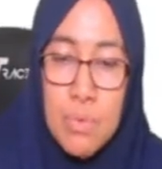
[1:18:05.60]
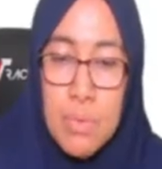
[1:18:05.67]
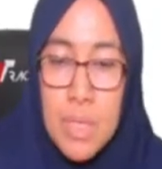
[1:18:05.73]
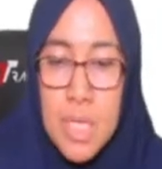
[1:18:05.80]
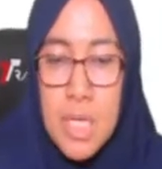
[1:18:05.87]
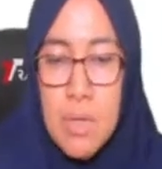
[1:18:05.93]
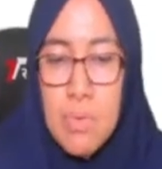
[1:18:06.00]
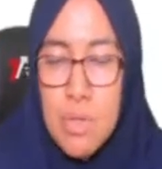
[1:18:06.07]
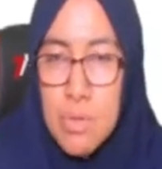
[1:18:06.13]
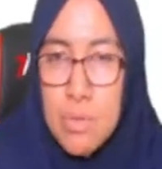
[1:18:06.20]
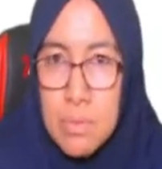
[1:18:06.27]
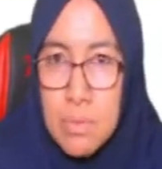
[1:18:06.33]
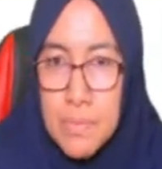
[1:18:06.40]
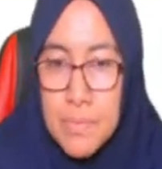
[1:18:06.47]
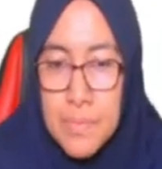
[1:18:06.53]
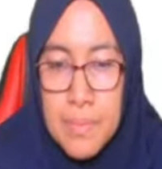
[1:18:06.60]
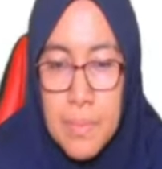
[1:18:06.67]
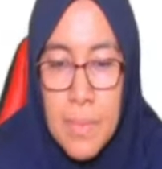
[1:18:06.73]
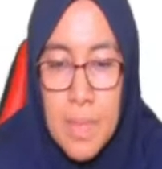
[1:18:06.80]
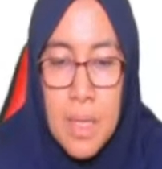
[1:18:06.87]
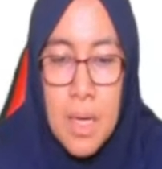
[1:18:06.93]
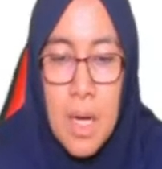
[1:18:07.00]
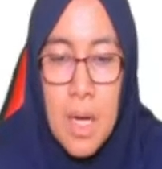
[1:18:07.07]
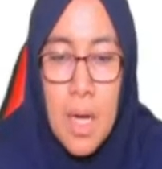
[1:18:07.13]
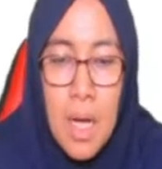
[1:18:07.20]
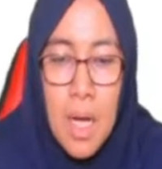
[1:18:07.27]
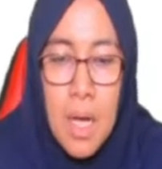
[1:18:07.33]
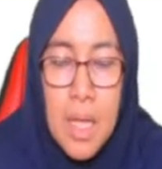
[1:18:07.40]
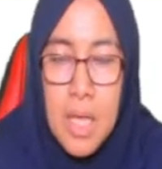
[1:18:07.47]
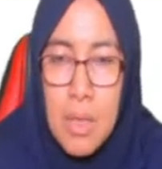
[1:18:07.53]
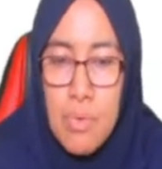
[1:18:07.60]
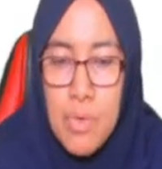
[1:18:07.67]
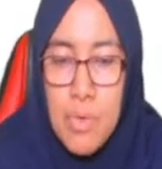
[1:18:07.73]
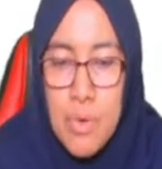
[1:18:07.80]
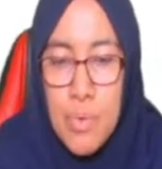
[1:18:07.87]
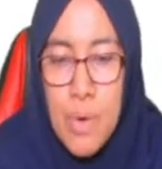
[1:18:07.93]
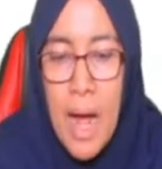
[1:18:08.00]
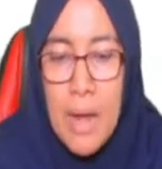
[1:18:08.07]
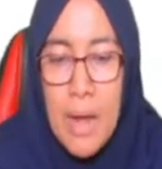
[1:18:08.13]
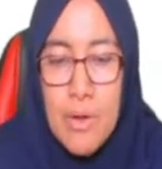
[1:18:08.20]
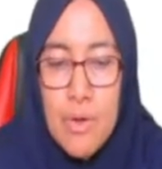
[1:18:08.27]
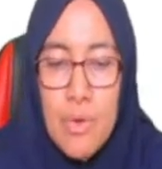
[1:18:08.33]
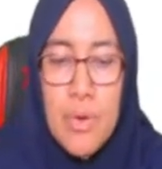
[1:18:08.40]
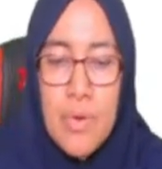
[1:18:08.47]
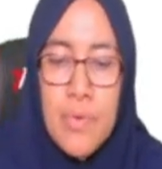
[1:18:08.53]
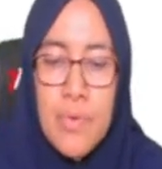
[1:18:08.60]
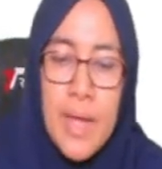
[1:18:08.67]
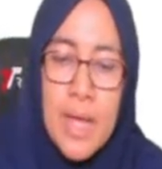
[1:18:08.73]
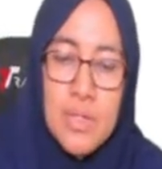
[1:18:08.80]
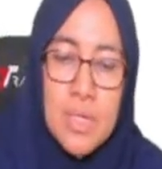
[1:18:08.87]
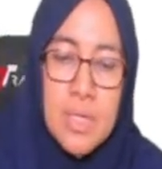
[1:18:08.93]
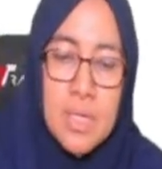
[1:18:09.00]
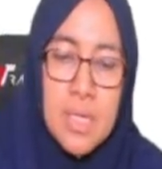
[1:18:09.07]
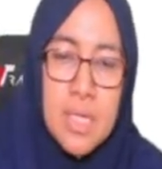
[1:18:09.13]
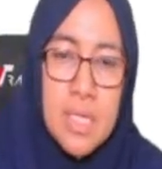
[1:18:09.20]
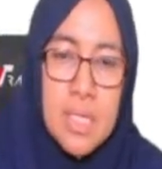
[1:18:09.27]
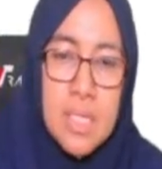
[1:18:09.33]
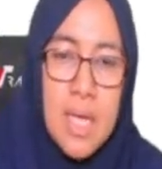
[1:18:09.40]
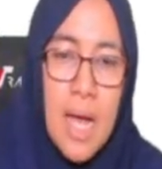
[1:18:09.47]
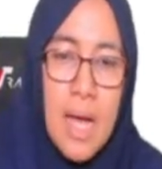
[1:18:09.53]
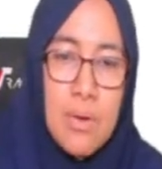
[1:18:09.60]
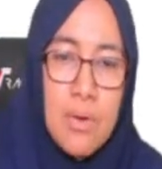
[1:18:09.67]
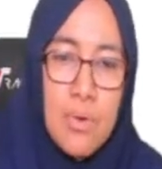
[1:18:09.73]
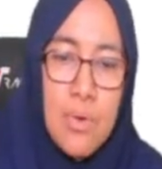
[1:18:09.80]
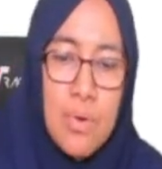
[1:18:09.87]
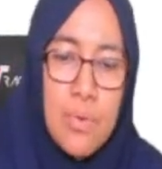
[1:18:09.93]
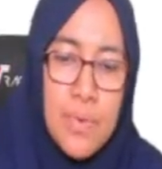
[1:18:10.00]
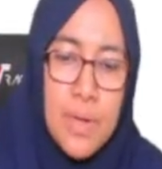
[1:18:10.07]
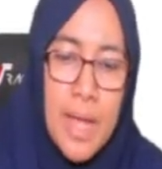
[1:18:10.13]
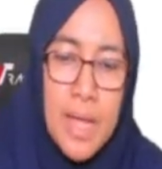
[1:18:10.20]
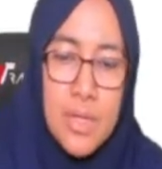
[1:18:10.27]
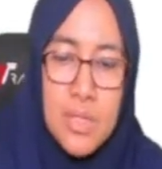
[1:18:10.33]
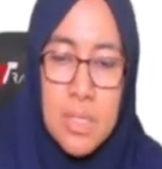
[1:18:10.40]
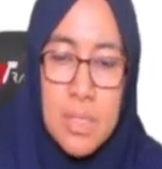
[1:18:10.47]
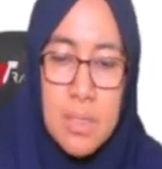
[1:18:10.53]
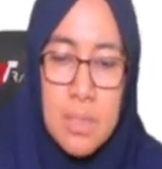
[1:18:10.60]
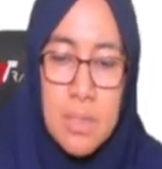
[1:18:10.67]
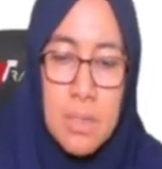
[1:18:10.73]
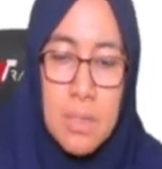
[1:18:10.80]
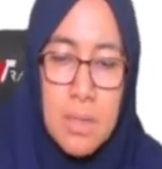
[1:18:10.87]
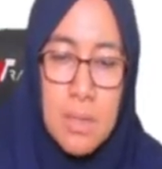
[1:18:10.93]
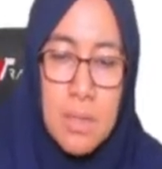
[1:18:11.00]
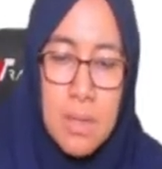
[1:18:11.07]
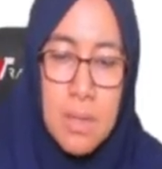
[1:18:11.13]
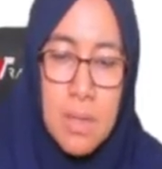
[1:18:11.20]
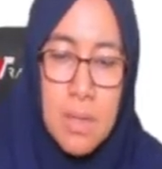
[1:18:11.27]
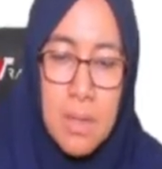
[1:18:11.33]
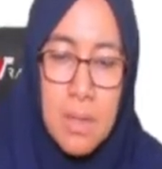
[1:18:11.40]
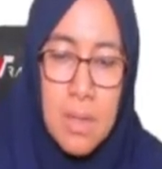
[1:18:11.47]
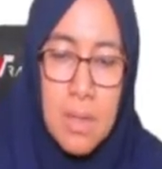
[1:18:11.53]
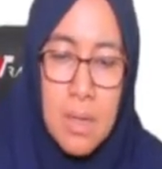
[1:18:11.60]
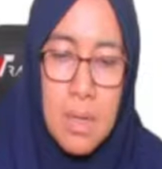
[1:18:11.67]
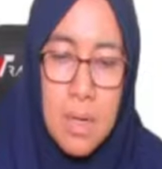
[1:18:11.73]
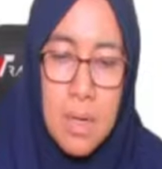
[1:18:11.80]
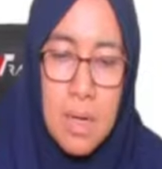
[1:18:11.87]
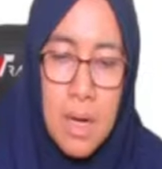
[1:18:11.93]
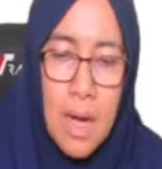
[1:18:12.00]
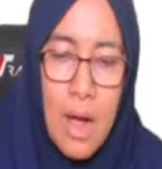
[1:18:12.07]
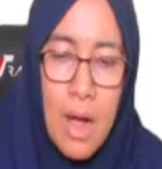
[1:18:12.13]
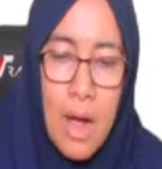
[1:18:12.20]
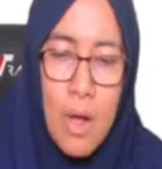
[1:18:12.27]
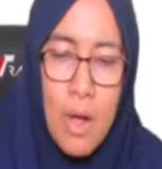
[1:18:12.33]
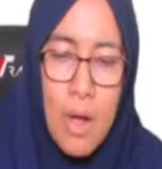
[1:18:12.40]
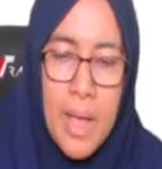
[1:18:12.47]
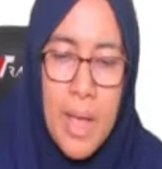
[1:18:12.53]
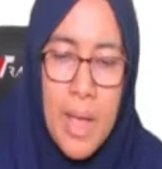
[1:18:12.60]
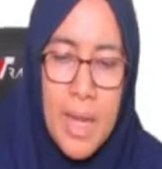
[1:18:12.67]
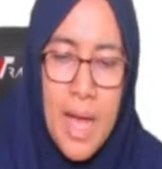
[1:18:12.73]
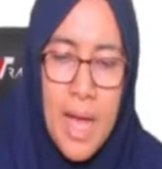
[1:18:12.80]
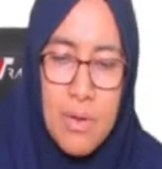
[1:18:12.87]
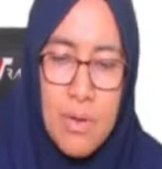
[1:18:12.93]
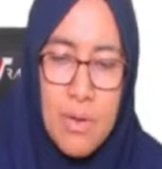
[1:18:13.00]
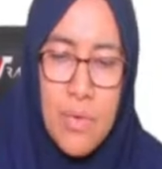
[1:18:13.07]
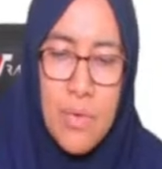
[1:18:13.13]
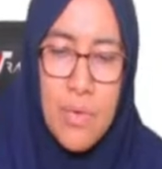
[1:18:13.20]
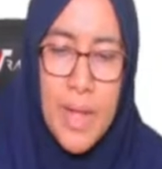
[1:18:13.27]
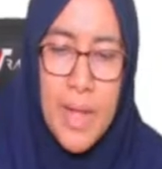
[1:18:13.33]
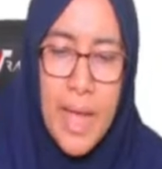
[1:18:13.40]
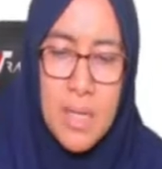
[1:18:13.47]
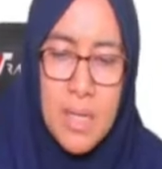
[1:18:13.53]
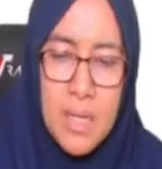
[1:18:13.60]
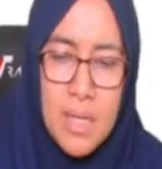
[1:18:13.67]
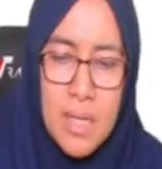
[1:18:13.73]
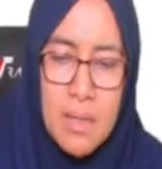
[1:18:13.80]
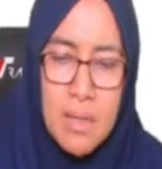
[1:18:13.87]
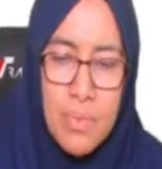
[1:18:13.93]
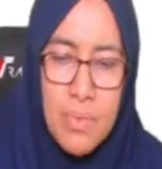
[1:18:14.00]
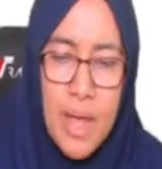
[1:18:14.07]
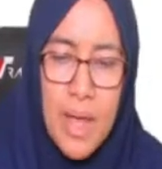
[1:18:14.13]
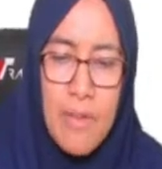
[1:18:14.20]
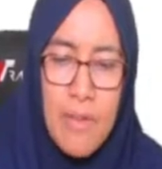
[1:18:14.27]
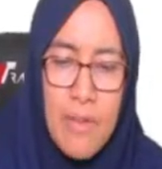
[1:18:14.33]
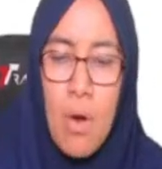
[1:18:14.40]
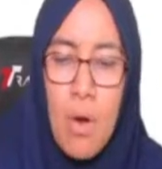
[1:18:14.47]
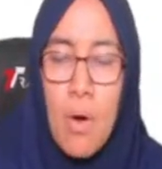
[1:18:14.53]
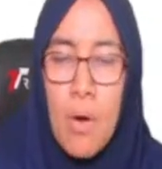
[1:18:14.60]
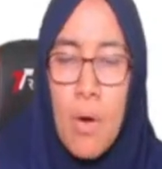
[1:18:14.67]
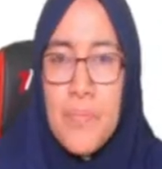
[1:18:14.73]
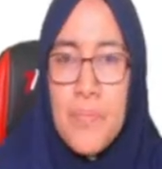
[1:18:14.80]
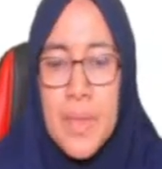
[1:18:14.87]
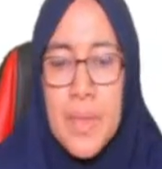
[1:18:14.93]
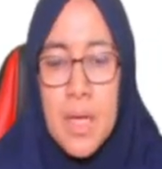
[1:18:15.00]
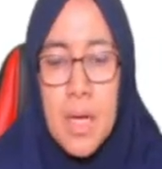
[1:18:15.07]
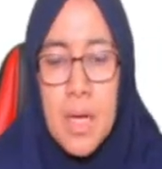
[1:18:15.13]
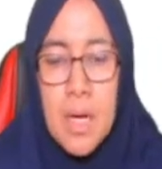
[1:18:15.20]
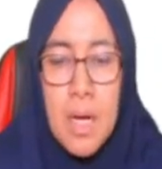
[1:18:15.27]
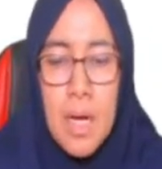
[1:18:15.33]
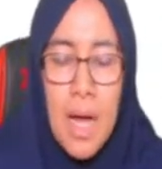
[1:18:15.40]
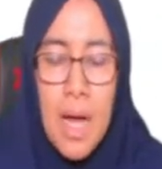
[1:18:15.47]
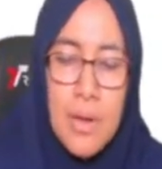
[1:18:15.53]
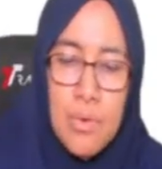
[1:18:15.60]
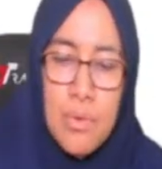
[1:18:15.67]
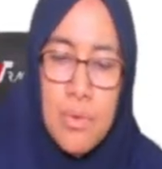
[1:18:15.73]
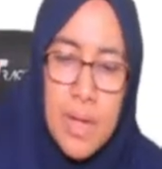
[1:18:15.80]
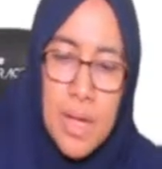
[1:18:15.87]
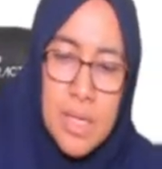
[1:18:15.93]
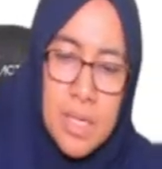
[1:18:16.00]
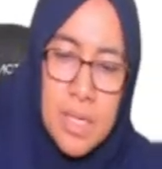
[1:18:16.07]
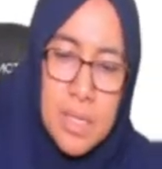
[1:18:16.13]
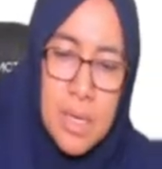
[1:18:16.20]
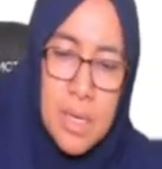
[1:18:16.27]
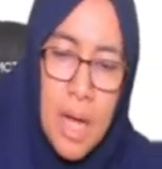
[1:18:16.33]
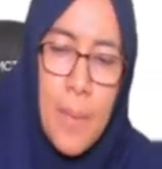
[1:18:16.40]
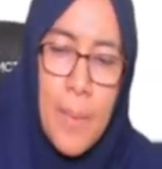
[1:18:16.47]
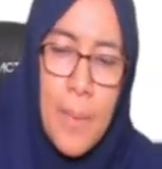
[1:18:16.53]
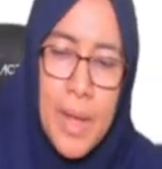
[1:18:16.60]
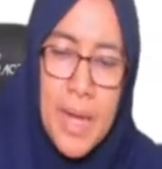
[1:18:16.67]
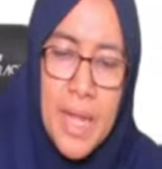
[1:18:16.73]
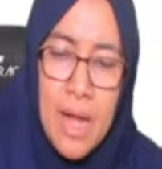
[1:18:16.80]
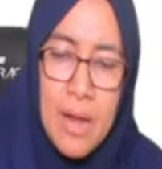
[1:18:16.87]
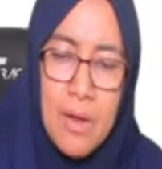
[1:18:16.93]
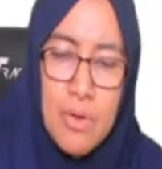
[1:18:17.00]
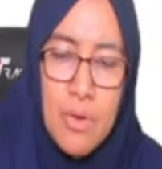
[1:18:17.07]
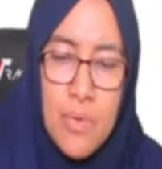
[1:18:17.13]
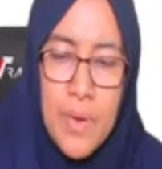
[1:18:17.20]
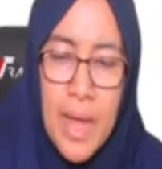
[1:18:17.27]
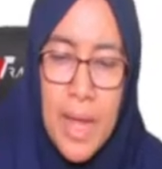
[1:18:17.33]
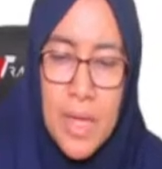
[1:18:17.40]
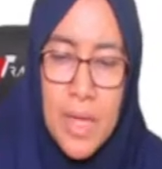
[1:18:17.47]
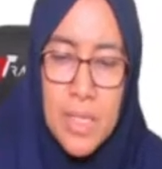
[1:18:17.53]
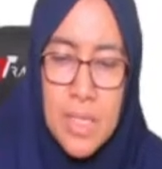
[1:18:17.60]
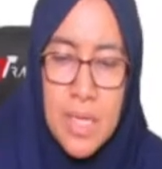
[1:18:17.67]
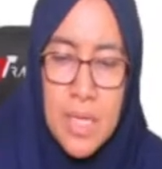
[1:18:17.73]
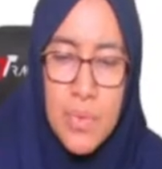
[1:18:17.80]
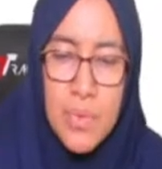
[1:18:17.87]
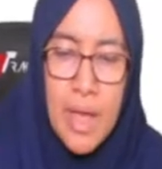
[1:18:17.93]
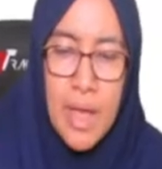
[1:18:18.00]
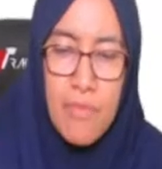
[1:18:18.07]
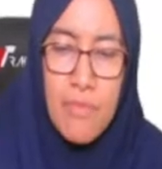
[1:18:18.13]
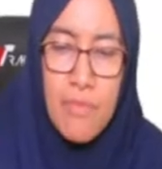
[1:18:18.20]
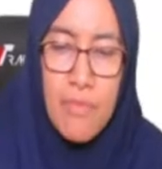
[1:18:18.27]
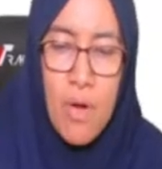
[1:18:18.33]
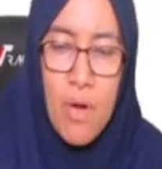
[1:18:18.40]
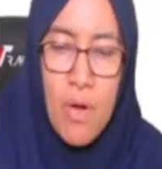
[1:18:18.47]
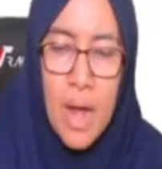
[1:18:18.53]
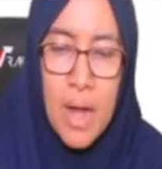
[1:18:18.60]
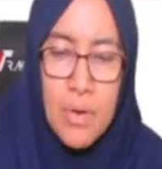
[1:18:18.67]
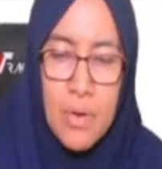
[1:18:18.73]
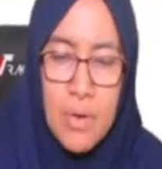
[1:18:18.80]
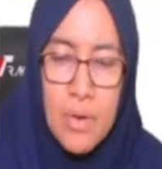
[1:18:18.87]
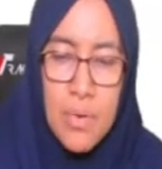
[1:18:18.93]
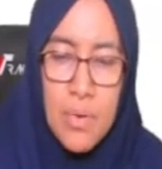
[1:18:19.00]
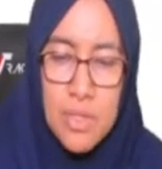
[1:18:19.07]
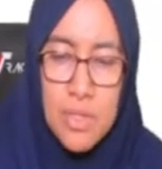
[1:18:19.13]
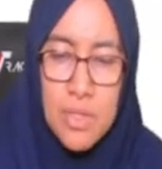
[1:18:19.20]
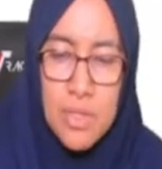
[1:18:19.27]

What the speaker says: QU. QU, unknown reaction. This is unknown reaction. How many unknown reaction? We have 4 unknown reaction. How many unknown reaction? We have 4 unknown reaction.